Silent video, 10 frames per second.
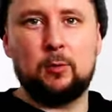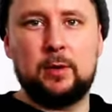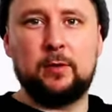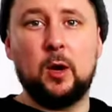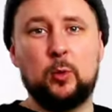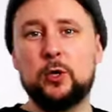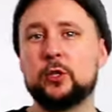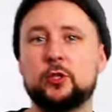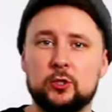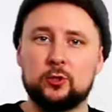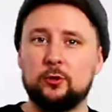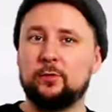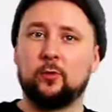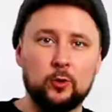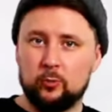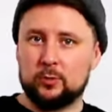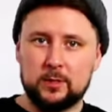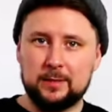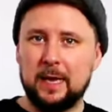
We used to just do foils.